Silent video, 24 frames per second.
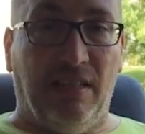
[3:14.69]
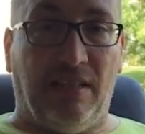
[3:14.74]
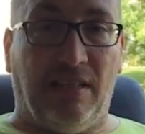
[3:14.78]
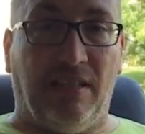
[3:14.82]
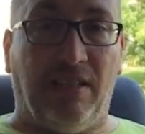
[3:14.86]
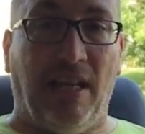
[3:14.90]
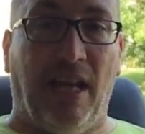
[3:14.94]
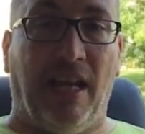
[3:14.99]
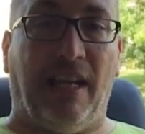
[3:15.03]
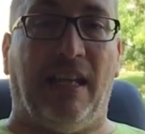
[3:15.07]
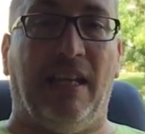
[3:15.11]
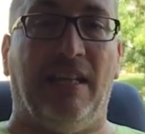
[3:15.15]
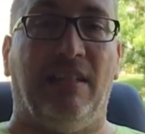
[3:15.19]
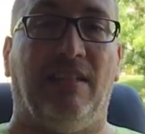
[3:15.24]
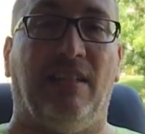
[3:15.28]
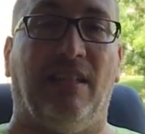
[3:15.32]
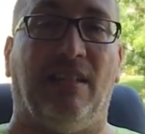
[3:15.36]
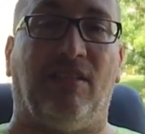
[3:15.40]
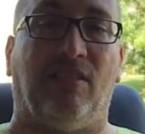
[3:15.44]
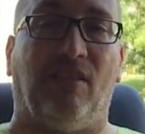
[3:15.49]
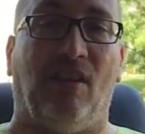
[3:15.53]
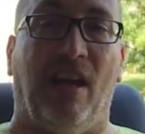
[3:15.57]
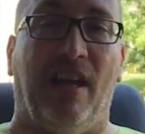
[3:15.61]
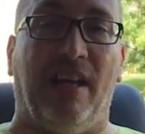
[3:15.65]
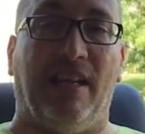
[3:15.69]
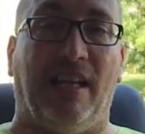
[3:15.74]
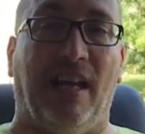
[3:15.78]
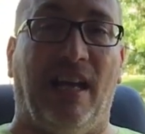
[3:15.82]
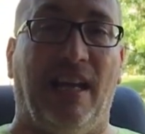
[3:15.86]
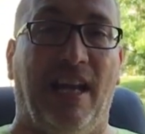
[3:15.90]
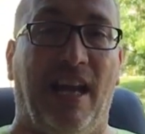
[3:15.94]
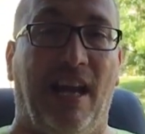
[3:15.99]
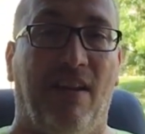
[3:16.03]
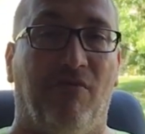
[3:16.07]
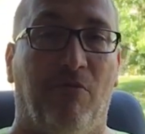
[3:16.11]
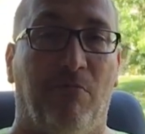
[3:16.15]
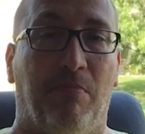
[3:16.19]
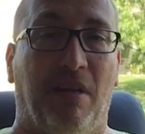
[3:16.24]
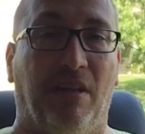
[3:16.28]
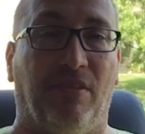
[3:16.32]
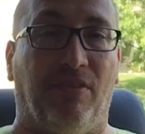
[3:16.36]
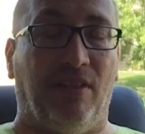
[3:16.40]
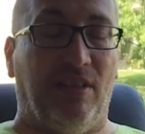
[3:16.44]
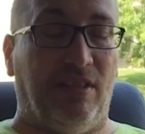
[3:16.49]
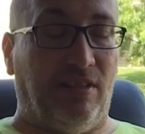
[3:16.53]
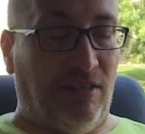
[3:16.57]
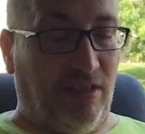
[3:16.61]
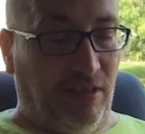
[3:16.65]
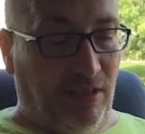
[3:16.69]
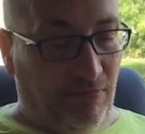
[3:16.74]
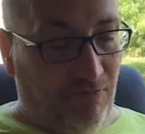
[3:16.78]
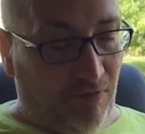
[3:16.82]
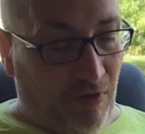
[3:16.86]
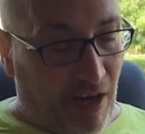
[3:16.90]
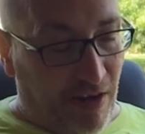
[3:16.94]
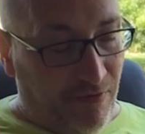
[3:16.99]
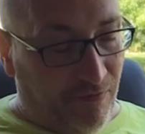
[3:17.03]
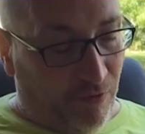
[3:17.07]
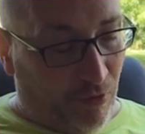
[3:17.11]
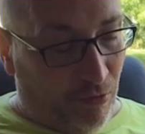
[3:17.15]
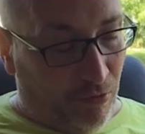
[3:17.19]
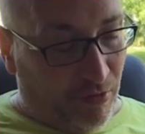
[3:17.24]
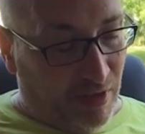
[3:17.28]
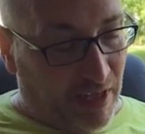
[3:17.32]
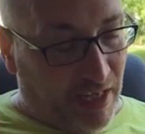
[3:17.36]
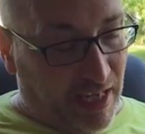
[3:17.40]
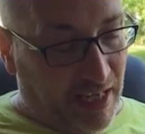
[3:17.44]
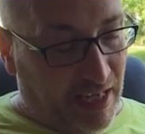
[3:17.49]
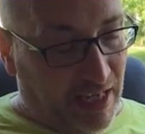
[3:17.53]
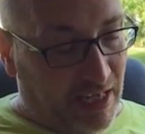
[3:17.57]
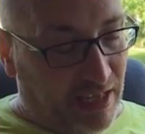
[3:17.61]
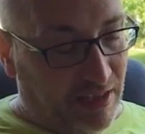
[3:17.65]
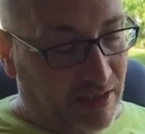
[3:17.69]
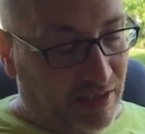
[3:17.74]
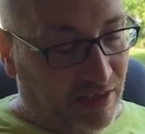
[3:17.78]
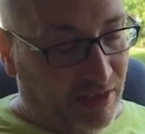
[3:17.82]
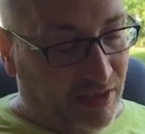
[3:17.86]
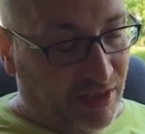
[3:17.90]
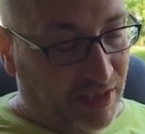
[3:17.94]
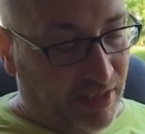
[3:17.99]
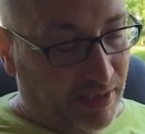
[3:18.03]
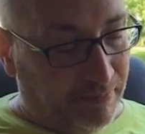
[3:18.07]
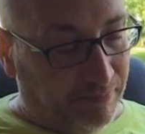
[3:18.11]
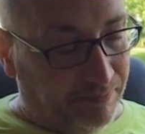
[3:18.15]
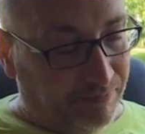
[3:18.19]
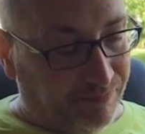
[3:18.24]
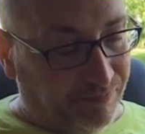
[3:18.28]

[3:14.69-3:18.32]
second dislike I have about this rifle is